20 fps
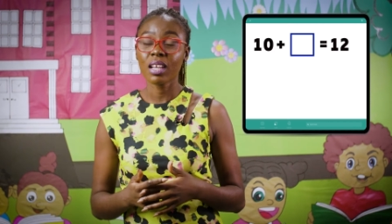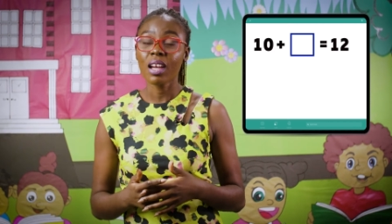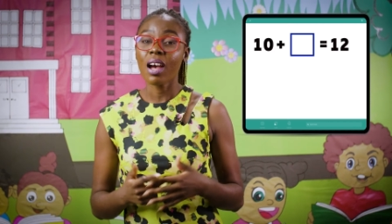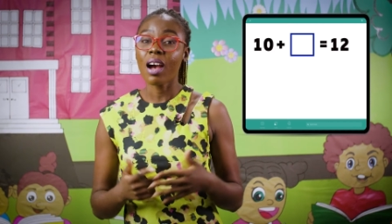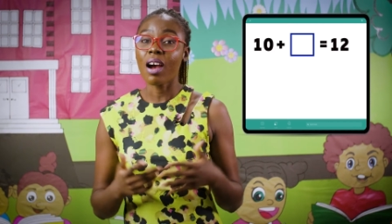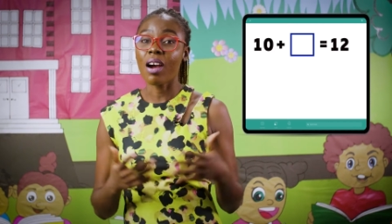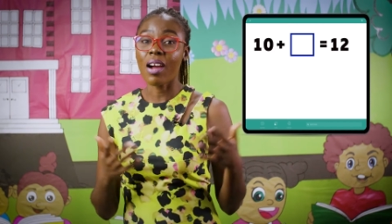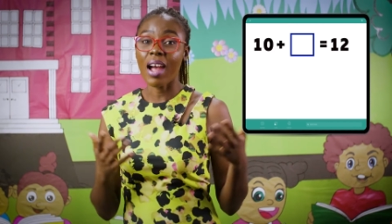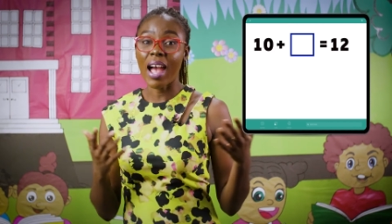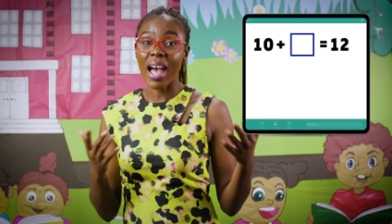
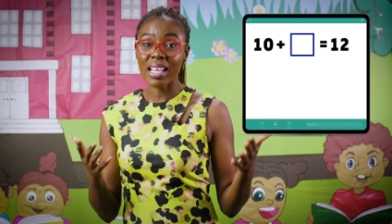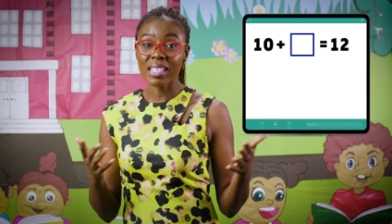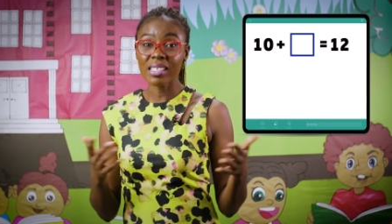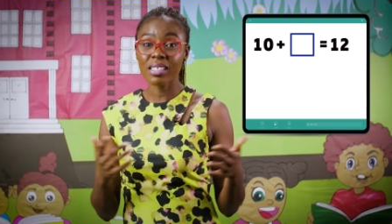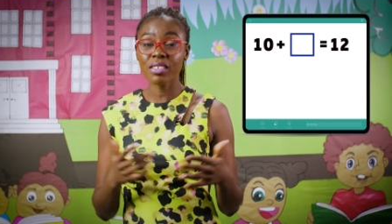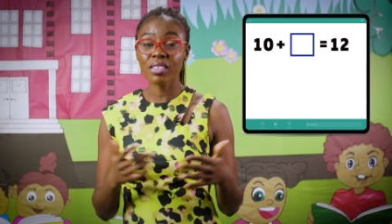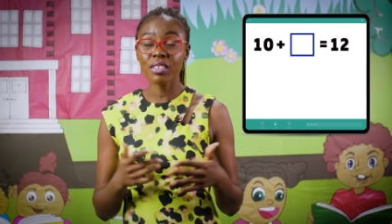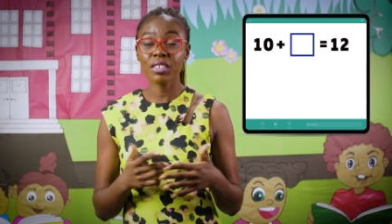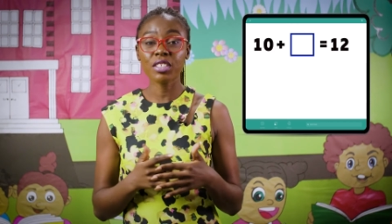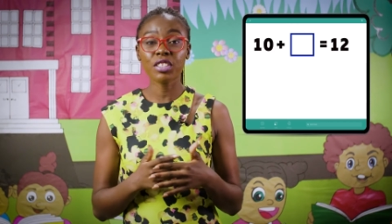Our
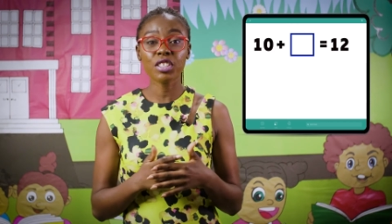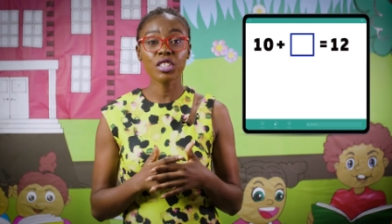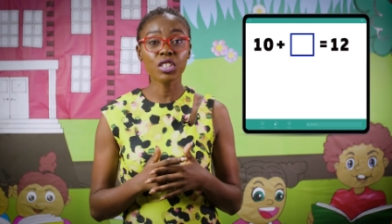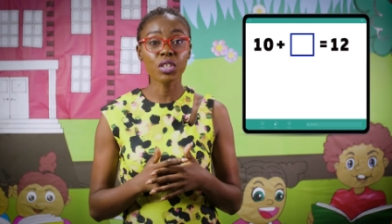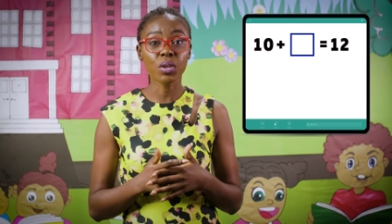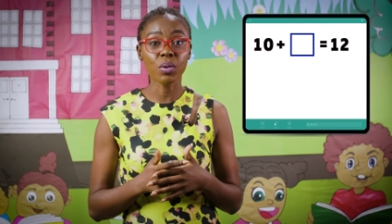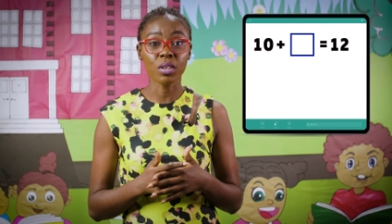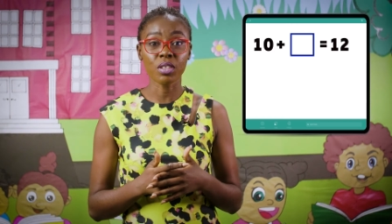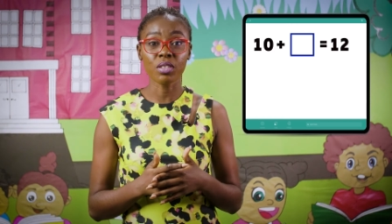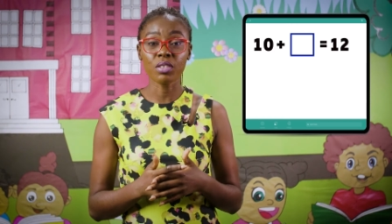answer in this
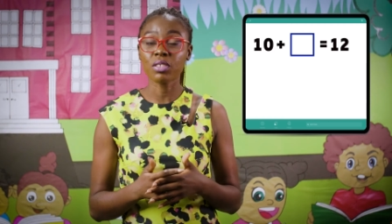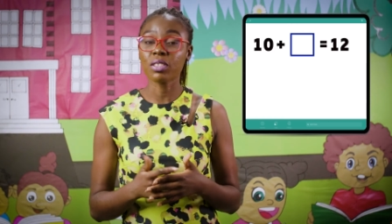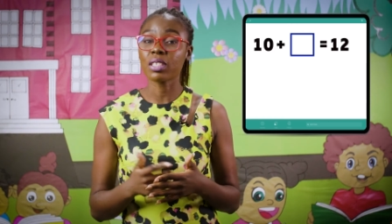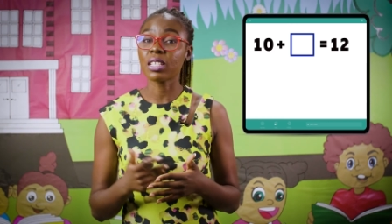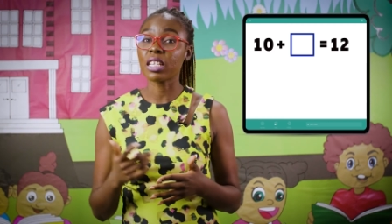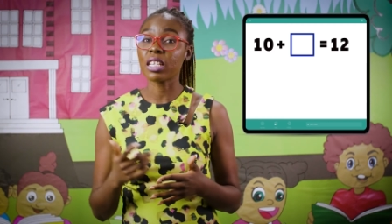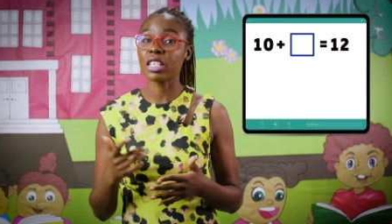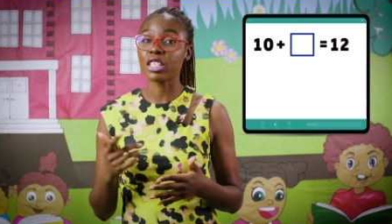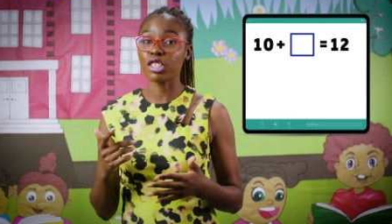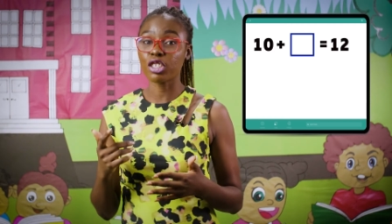question
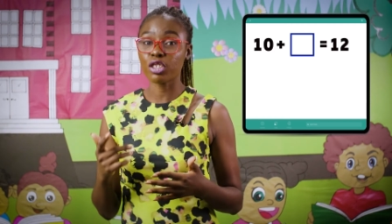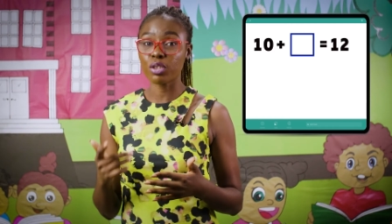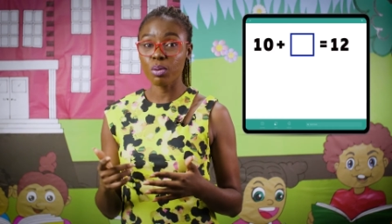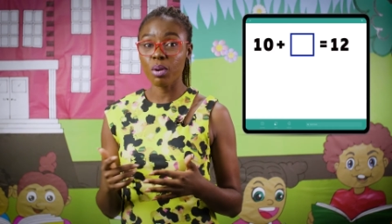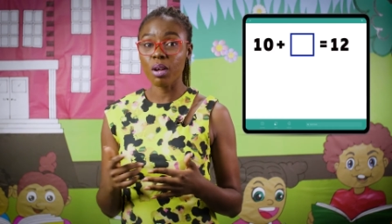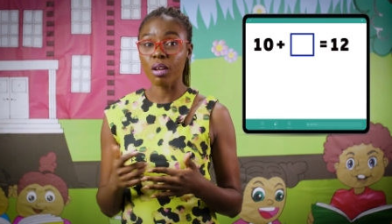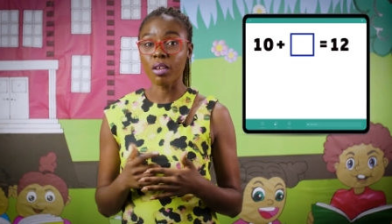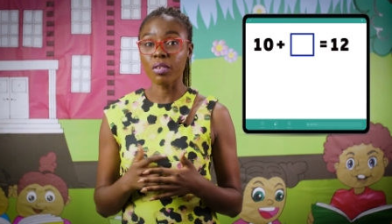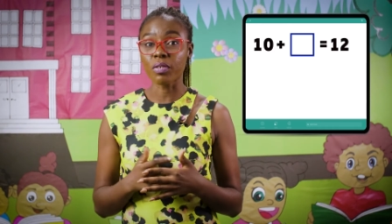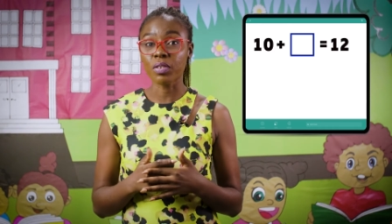is
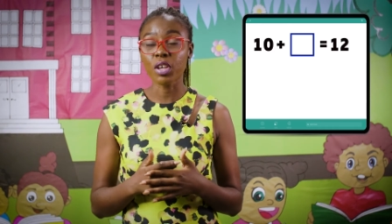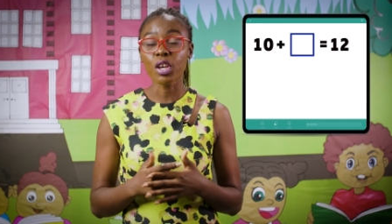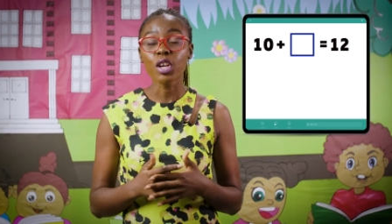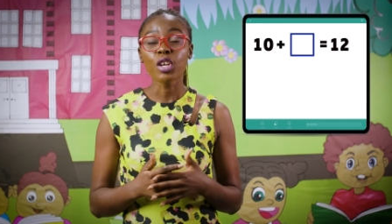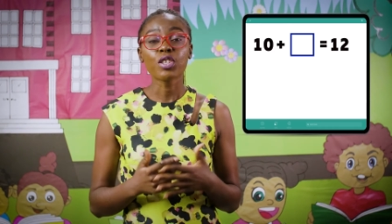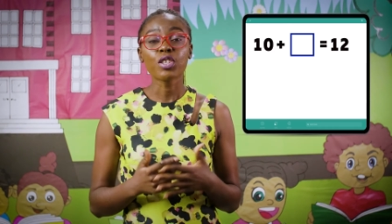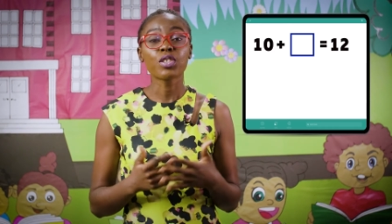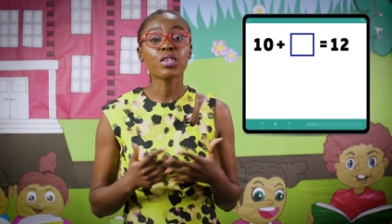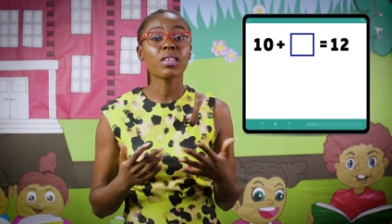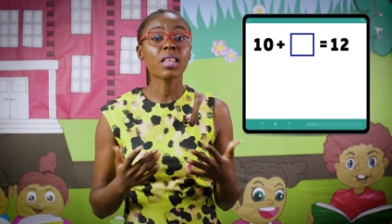12,
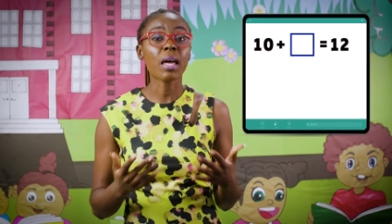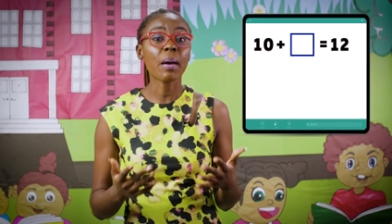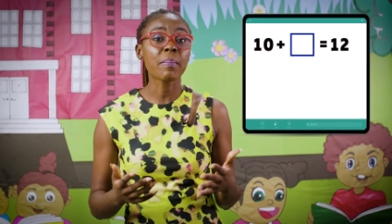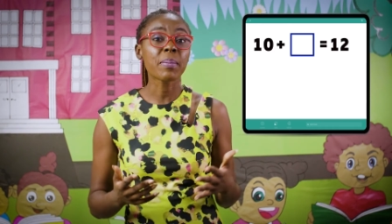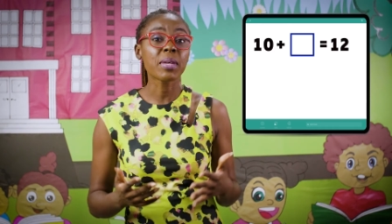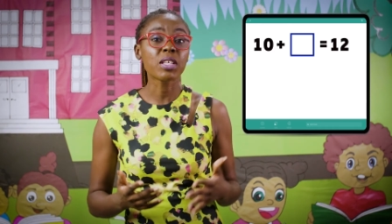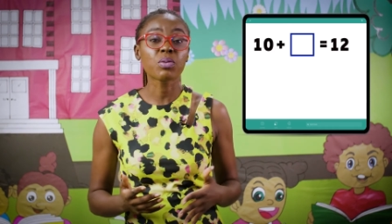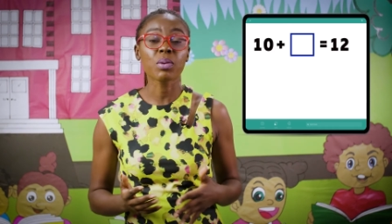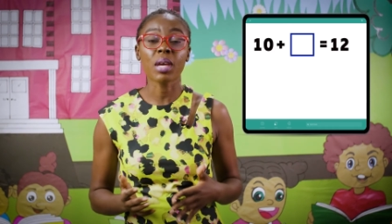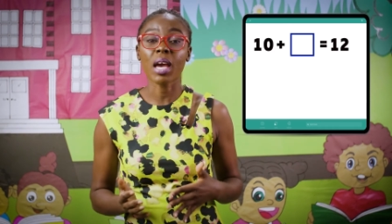so that
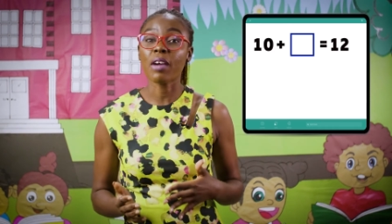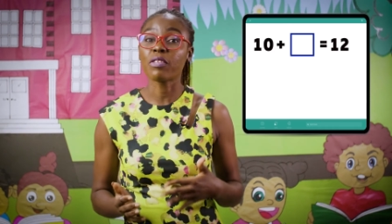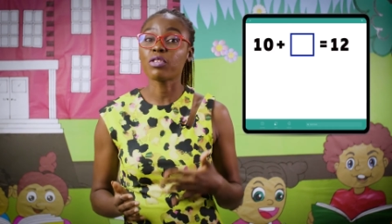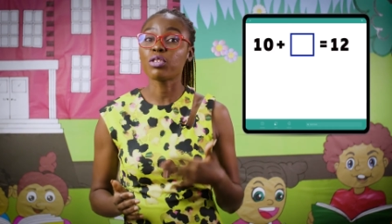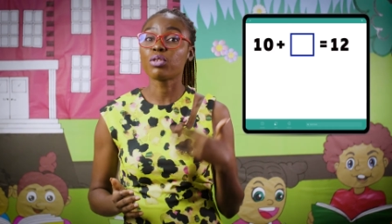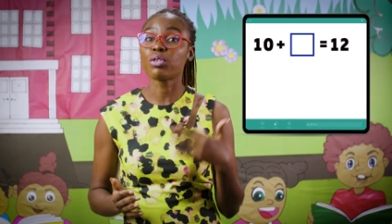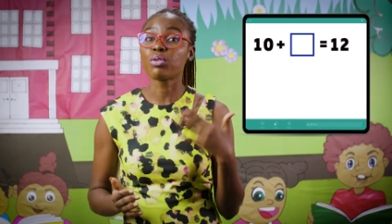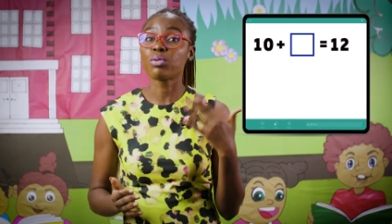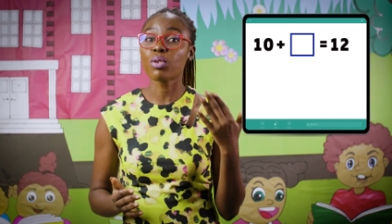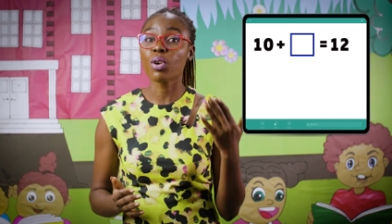means we have
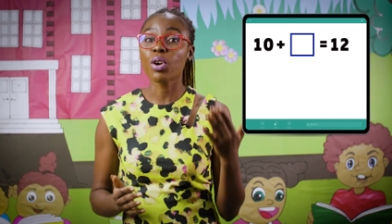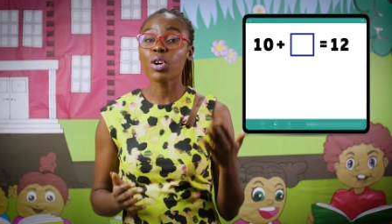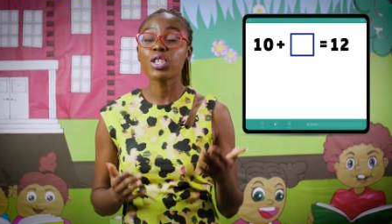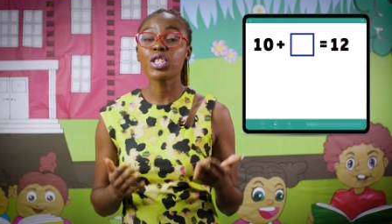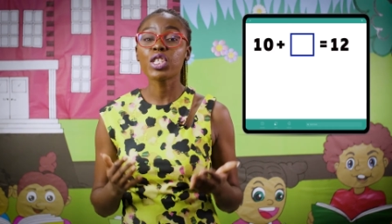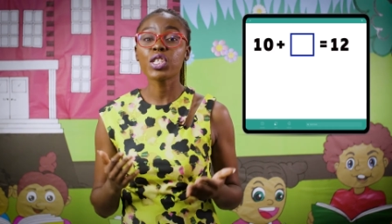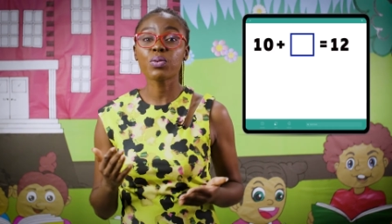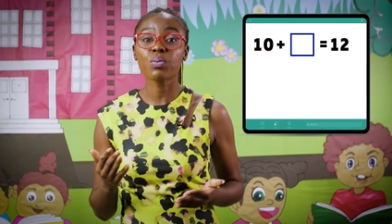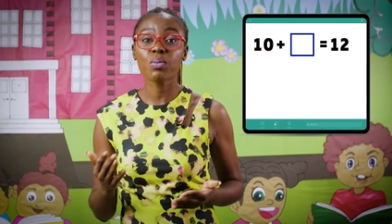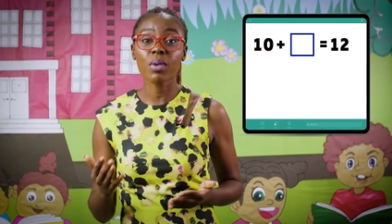to
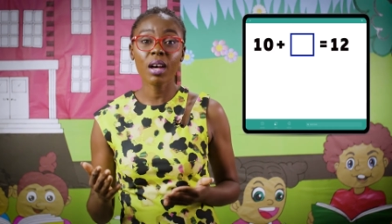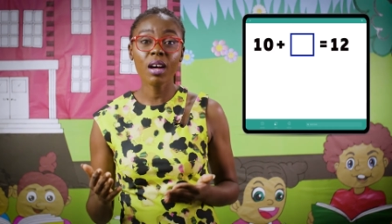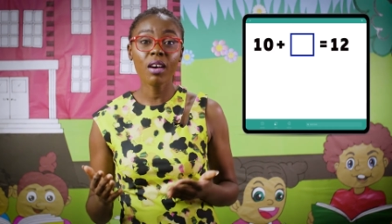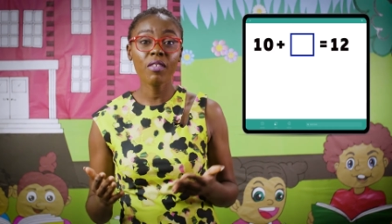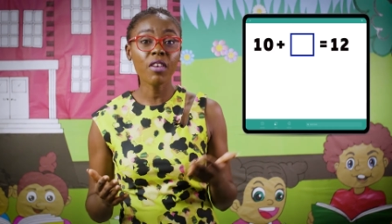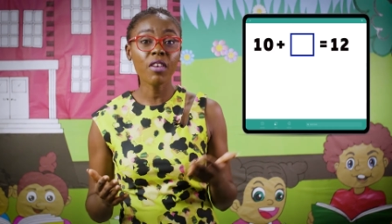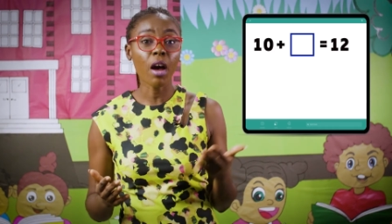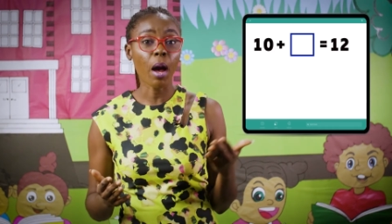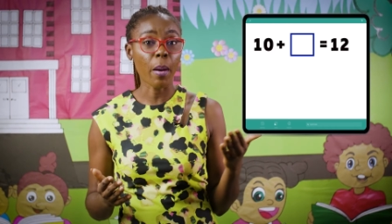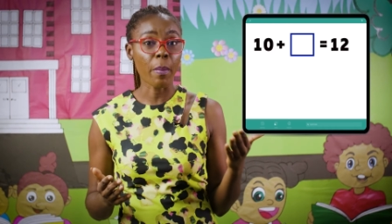draw
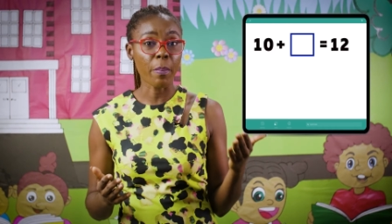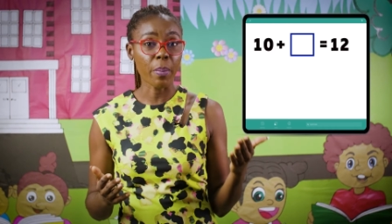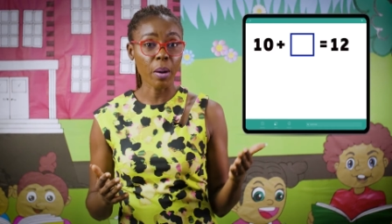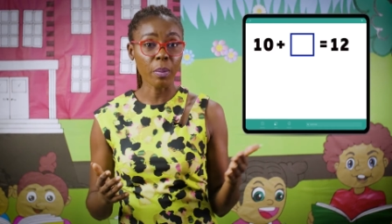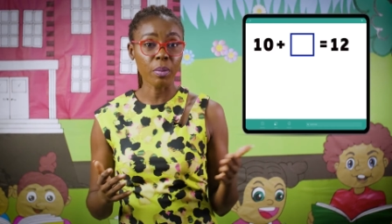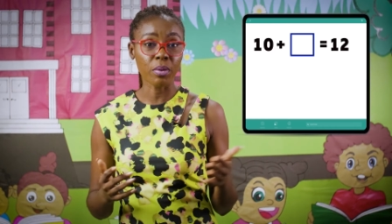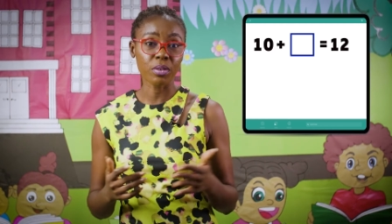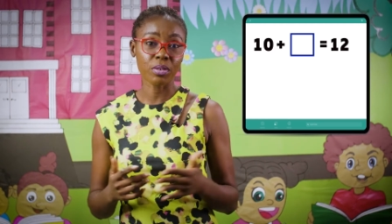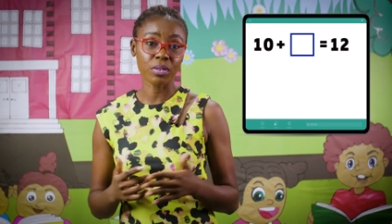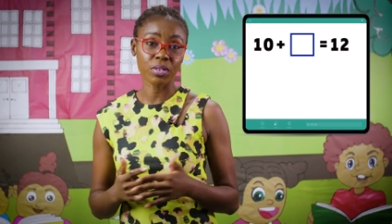12
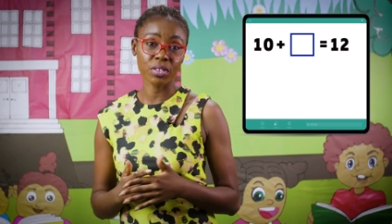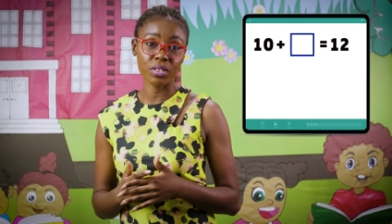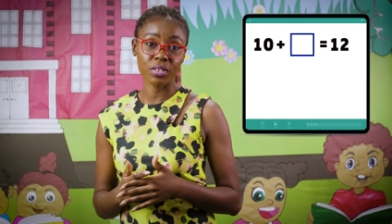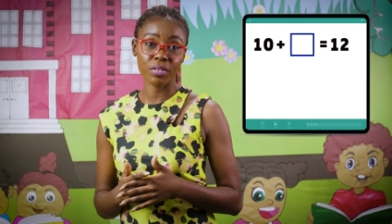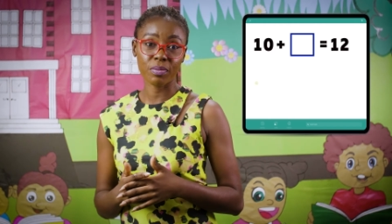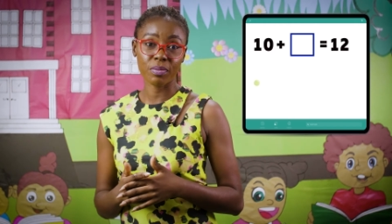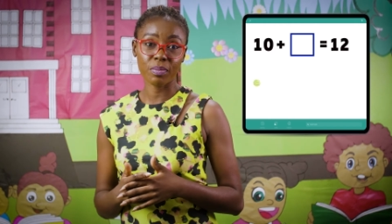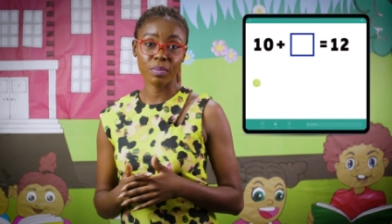bubbles.